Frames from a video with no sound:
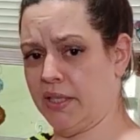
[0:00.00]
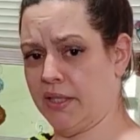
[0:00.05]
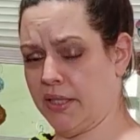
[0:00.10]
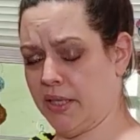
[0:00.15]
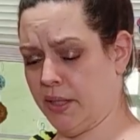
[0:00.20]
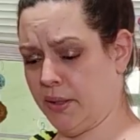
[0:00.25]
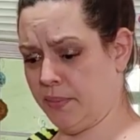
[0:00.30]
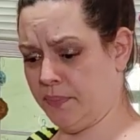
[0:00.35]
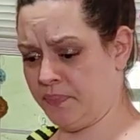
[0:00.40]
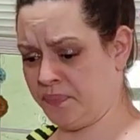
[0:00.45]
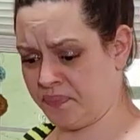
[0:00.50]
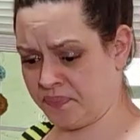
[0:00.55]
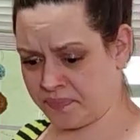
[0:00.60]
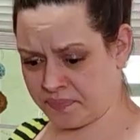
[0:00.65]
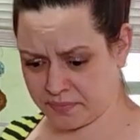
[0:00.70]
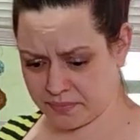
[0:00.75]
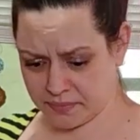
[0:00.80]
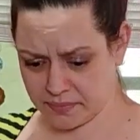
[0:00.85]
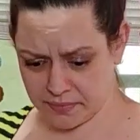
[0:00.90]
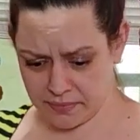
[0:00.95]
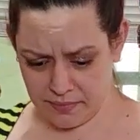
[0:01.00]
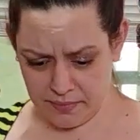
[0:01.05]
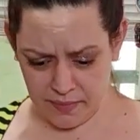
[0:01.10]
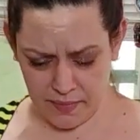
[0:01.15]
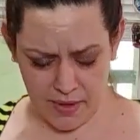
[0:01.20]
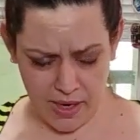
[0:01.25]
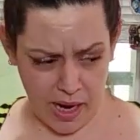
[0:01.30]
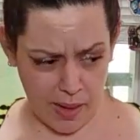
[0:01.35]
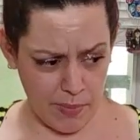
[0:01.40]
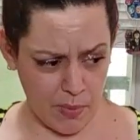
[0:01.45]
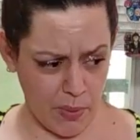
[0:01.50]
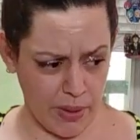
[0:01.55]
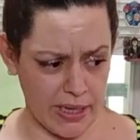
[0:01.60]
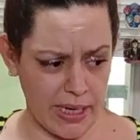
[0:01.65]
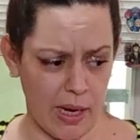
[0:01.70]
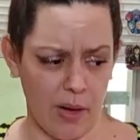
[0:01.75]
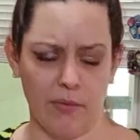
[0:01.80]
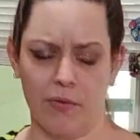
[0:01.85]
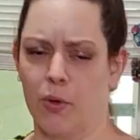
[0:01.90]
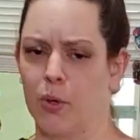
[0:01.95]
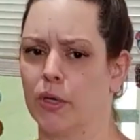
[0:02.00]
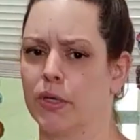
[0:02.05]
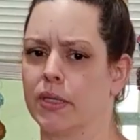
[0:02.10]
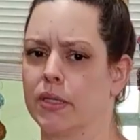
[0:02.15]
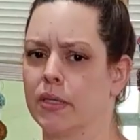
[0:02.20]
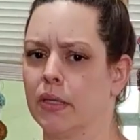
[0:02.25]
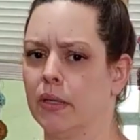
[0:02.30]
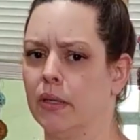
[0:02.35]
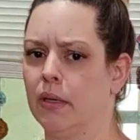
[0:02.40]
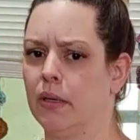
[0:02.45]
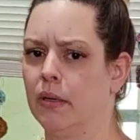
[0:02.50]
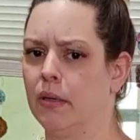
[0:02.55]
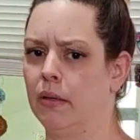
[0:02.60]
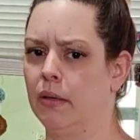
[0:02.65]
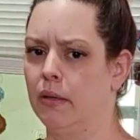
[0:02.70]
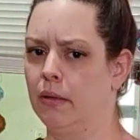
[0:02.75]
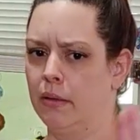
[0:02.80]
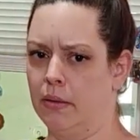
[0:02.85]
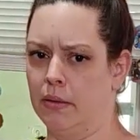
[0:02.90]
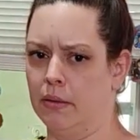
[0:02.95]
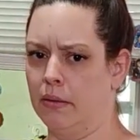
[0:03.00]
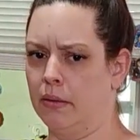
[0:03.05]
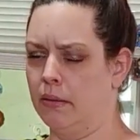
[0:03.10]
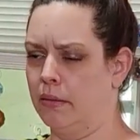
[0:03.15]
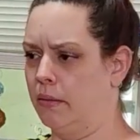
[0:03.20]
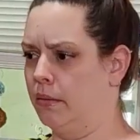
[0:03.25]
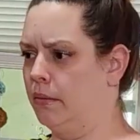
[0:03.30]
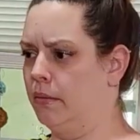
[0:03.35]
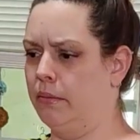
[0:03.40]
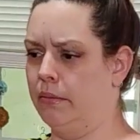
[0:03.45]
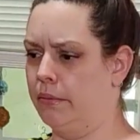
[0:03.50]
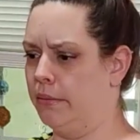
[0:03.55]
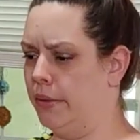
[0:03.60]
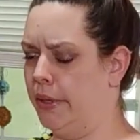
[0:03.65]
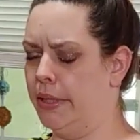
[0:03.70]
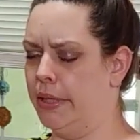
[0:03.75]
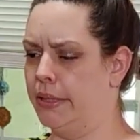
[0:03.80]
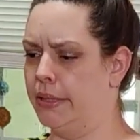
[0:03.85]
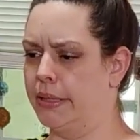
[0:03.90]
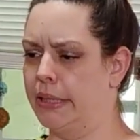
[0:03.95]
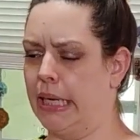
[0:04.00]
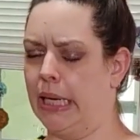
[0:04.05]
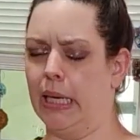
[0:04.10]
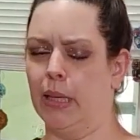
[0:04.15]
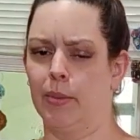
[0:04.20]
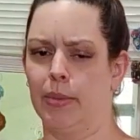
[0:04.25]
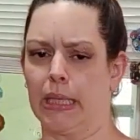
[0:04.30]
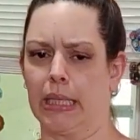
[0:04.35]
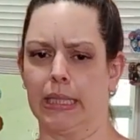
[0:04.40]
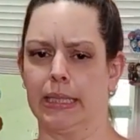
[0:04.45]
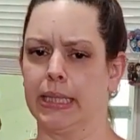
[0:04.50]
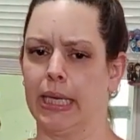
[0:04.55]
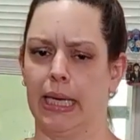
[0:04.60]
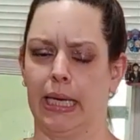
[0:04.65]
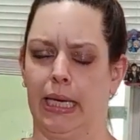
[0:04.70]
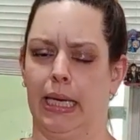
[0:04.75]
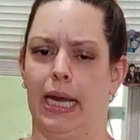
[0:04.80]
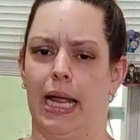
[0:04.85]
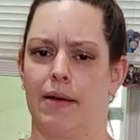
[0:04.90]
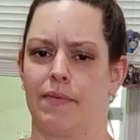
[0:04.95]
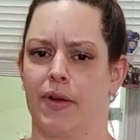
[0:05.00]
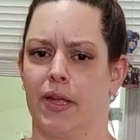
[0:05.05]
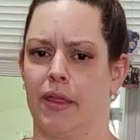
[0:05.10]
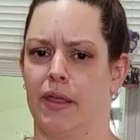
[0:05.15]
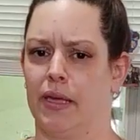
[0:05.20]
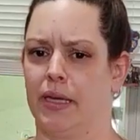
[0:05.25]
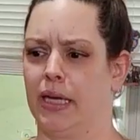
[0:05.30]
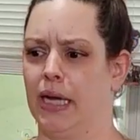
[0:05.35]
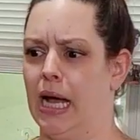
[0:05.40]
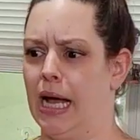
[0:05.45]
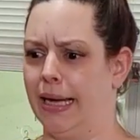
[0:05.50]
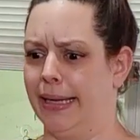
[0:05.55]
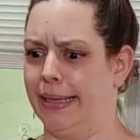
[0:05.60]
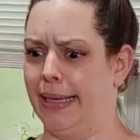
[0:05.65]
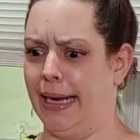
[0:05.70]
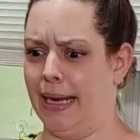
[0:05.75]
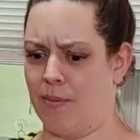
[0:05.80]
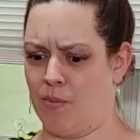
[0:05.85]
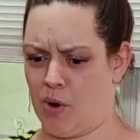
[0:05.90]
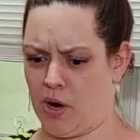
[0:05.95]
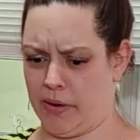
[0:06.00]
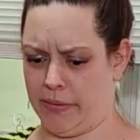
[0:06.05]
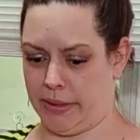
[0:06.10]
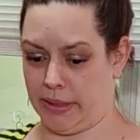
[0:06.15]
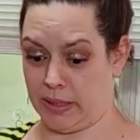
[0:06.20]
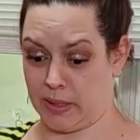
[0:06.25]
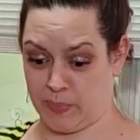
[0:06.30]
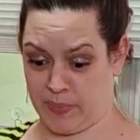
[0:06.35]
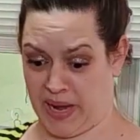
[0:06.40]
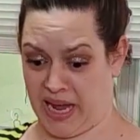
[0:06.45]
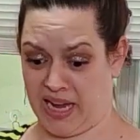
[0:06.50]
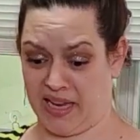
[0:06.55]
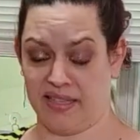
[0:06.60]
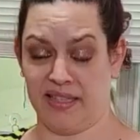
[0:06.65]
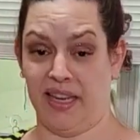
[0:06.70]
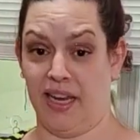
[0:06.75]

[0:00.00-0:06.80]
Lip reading: So I'm quite now, of course, I didn't say it, but I say it in everything. I am wearing Spanx.